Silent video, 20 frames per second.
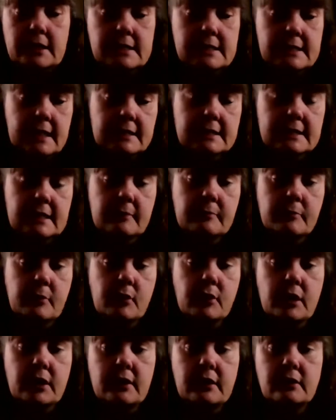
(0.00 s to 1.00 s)
it's that
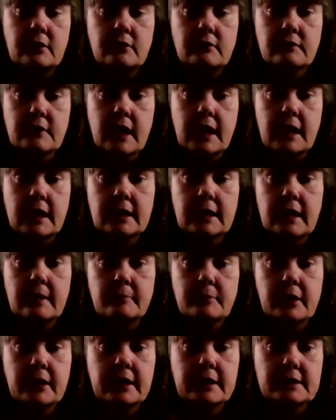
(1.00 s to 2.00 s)
simple. And then you've got
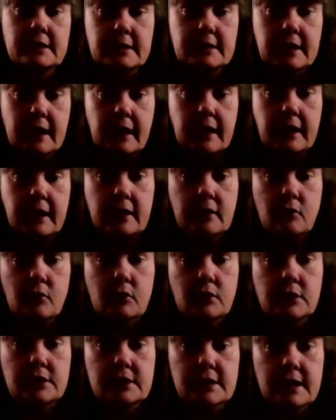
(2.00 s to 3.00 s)
a planted tank
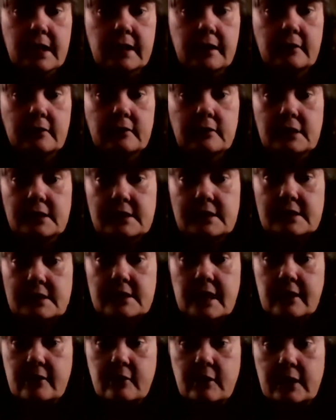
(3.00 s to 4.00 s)
or a tank that's
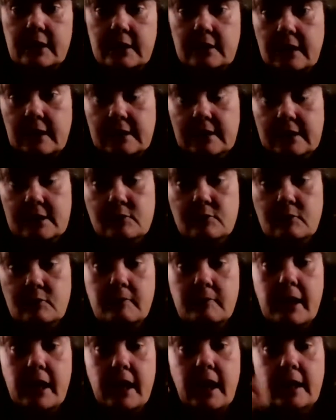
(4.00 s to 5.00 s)
decorated like this
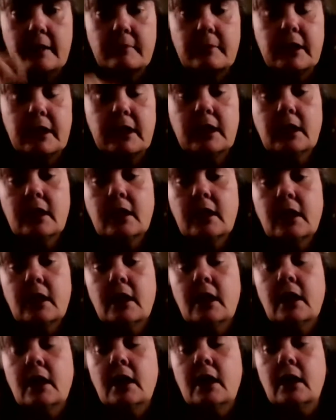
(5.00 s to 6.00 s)
one behind me.
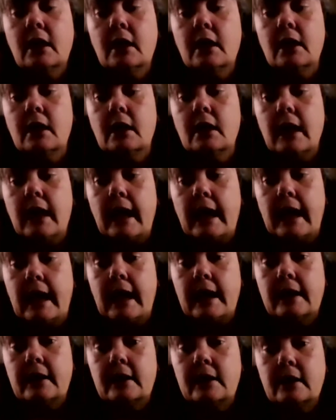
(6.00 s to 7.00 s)

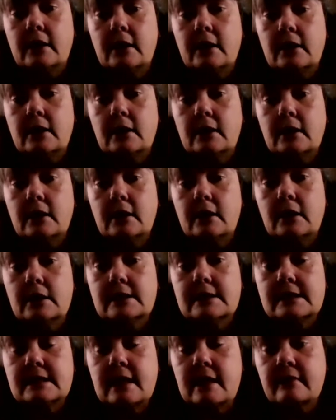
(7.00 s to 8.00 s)
And
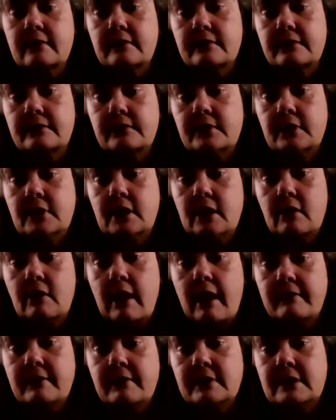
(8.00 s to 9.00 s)
instead of,
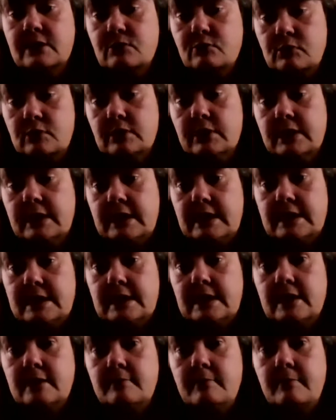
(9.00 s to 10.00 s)
having this real
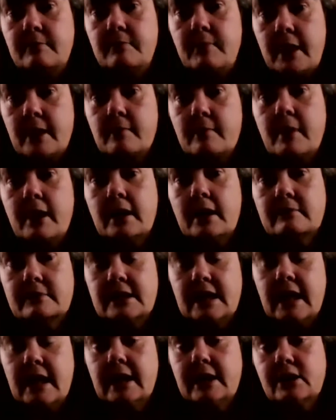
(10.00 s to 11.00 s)
easy bare bottom
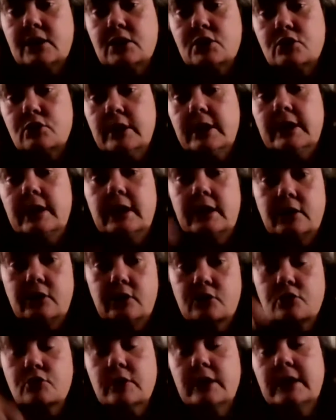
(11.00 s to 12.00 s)
tank to treat in,
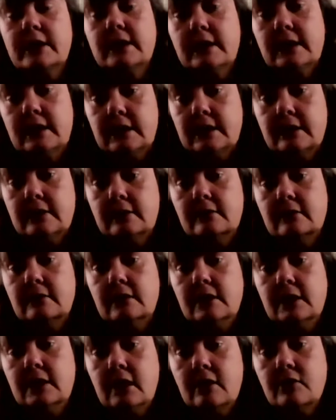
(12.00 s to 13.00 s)
you're treating in,
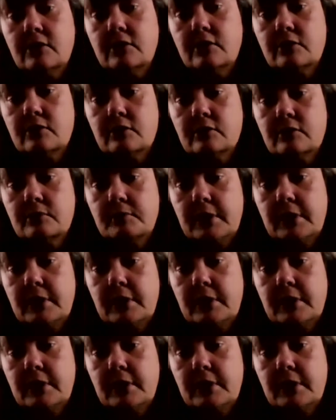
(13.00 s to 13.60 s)
your